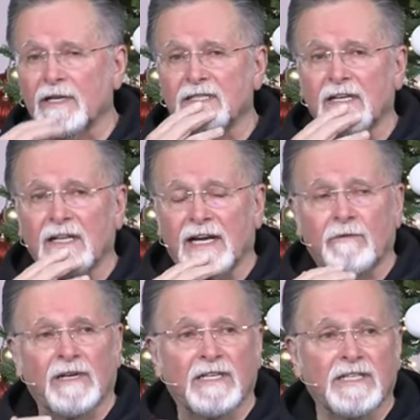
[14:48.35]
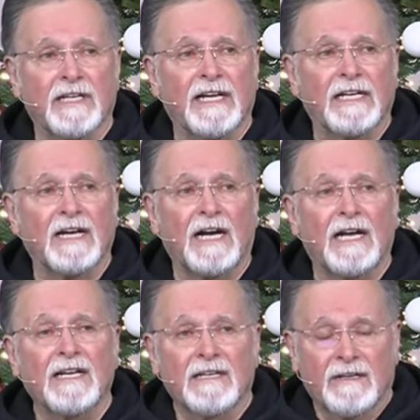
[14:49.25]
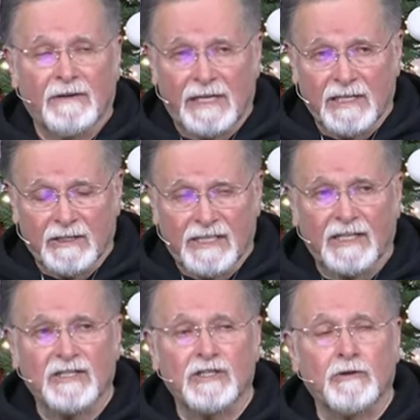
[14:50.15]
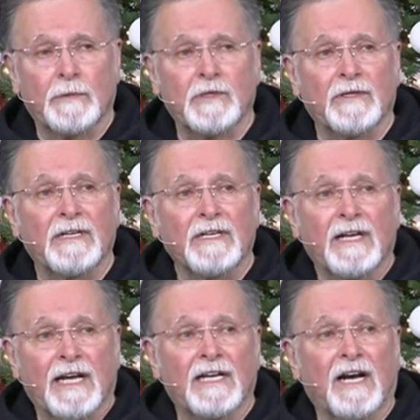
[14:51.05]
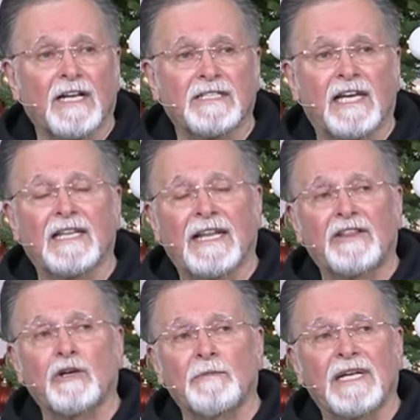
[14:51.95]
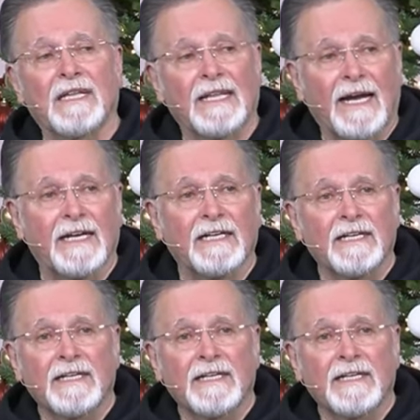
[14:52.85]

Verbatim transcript: He said, like when it said, like God, when it says in Scripture, and God said, Let there be light.